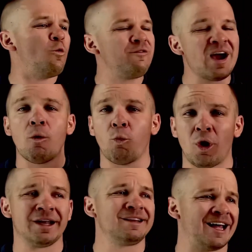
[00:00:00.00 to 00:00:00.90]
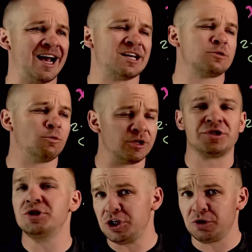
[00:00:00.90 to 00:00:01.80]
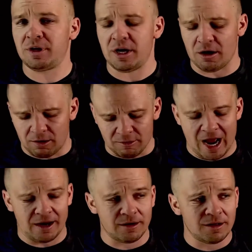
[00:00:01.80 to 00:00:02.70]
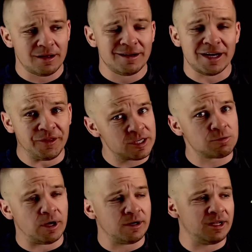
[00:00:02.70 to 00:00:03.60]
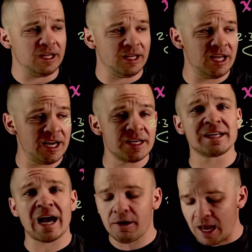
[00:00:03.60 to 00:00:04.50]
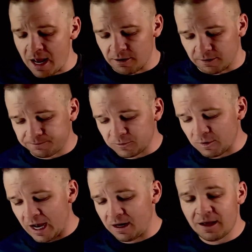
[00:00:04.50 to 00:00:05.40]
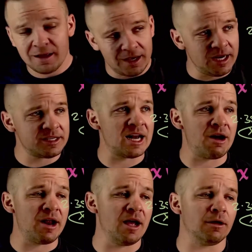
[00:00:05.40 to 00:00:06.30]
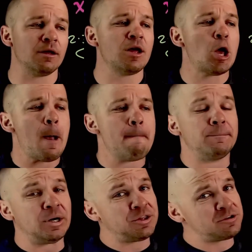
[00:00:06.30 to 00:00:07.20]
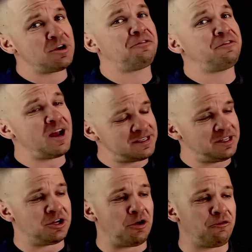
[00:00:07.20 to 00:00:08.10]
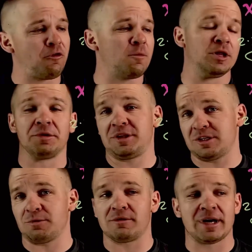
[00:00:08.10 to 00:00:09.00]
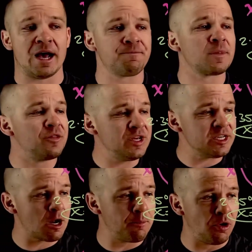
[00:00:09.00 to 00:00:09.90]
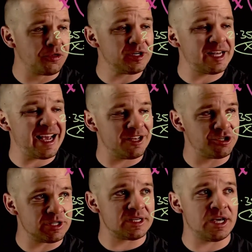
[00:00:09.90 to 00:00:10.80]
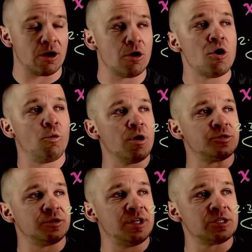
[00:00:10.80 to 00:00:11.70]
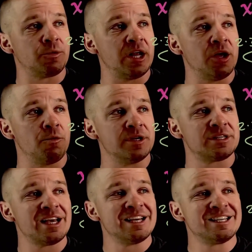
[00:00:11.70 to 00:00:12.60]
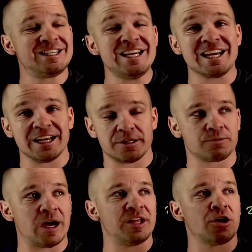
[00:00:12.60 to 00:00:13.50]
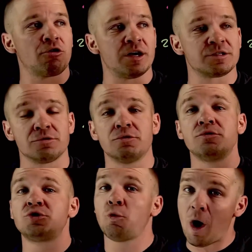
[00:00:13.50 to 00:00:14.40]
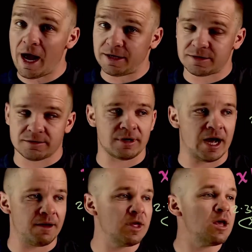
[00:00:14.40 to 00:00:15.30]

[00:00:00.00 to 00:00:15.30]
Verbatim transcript: We've got one last one to do here. All right. Now this one, it is an out angle, right? It is an out angle. But there's a fancy little formula with this one, okay? These are both tangents here. Whereas with this one, it was secants, right? They cross through twice, okay?